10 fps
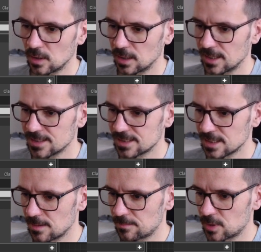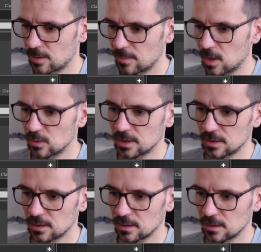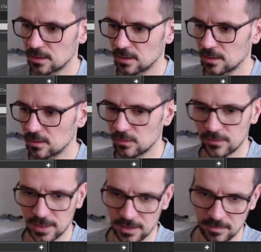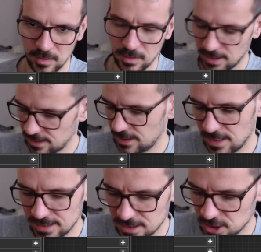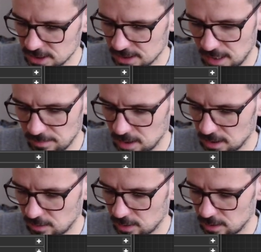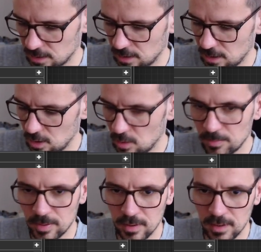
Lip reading: let's promote it to variable, and let's just name it our loop